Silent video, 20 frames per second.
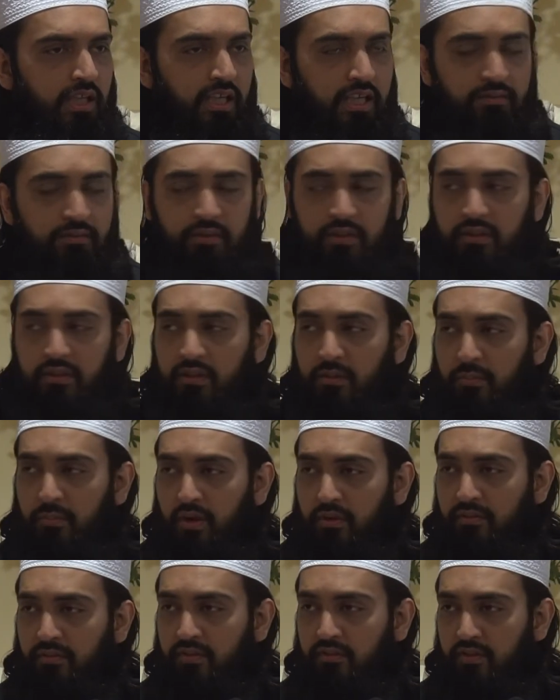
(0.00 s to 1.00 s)
Even the
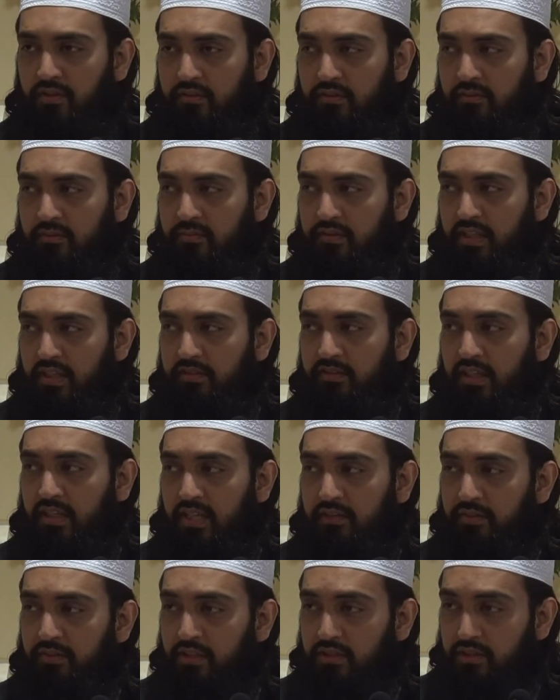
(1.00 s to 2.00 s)
Prophet says,
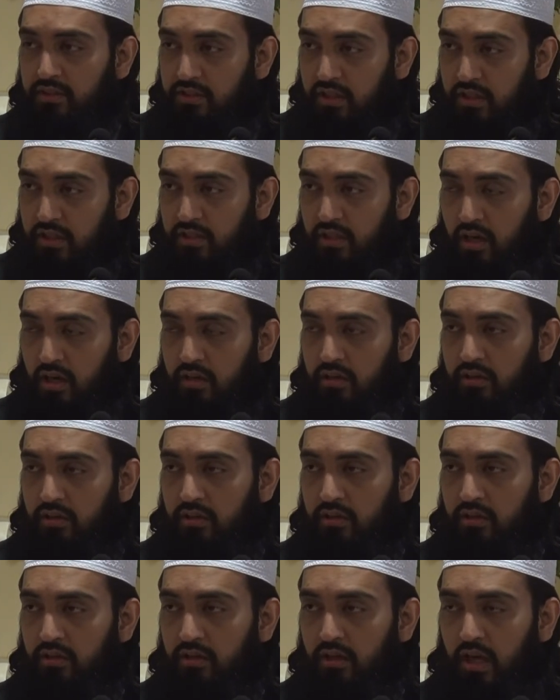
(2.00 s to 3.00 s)
even Jannah
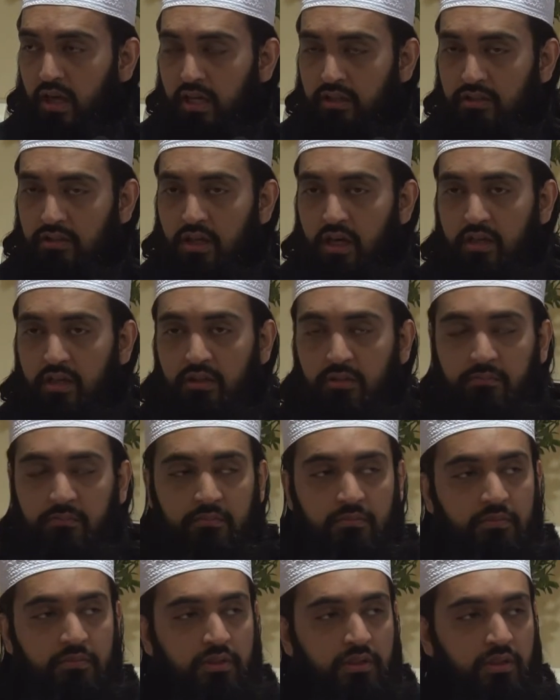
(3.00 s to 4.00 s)
and Jahannam,
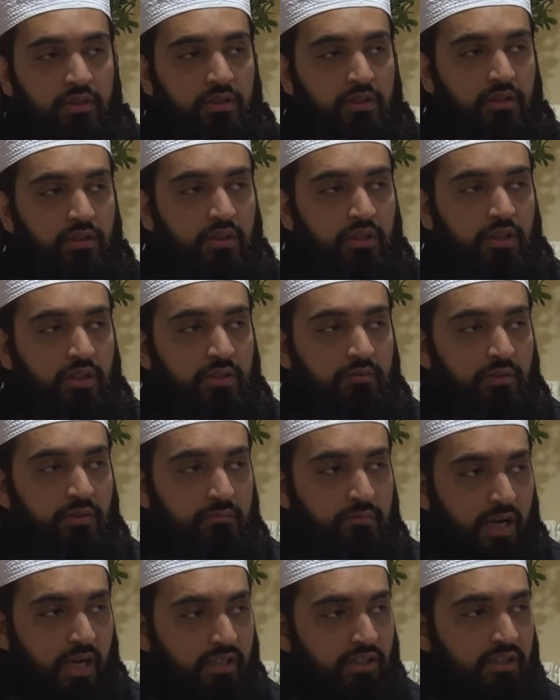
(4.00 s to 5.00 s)

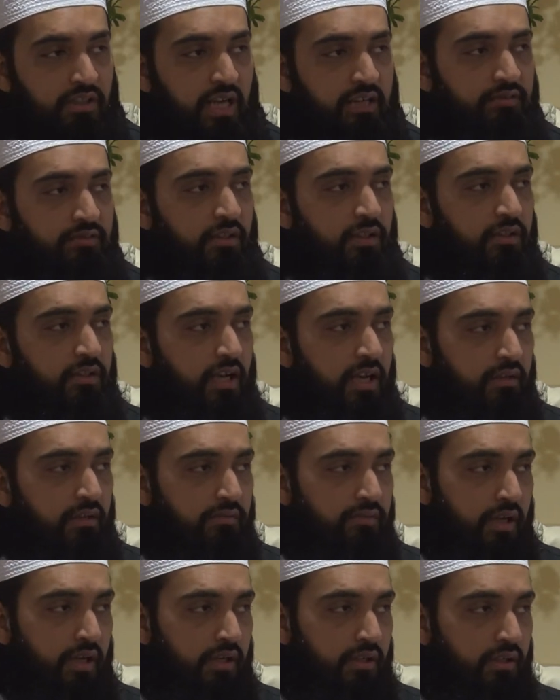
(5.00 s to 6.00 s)
even paradise and the
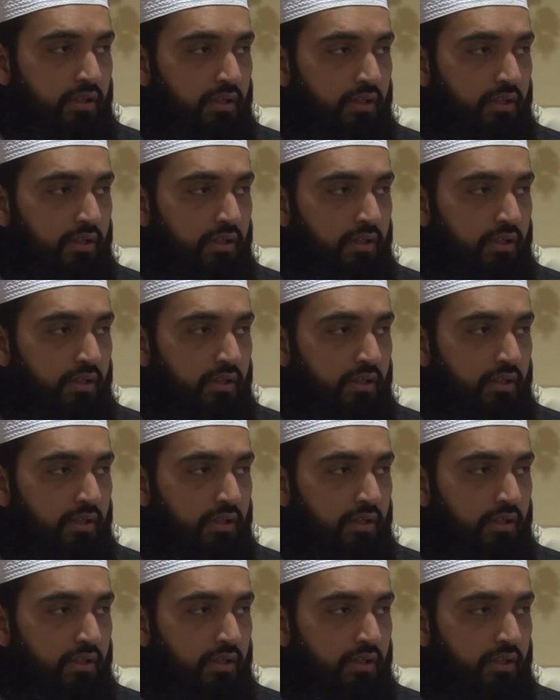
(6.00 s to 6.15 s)
hellfire.